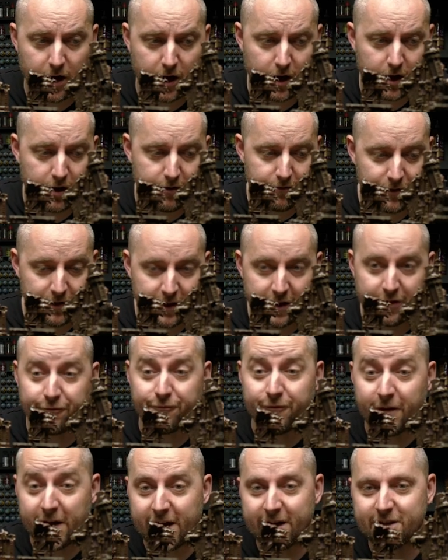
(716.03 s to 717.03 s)
of this
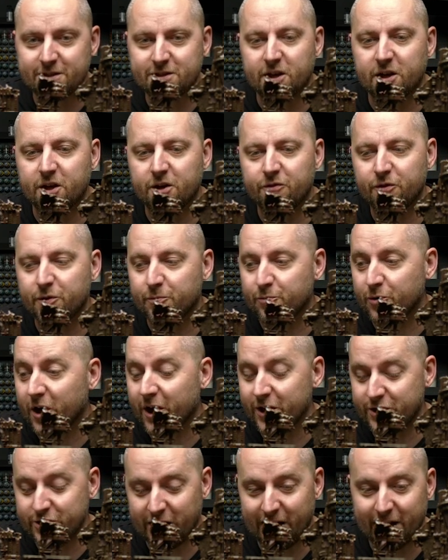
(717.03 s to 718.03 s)
phase of the
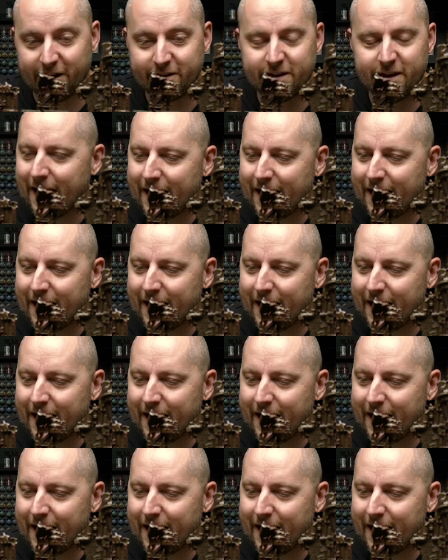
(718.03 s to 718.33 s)
project.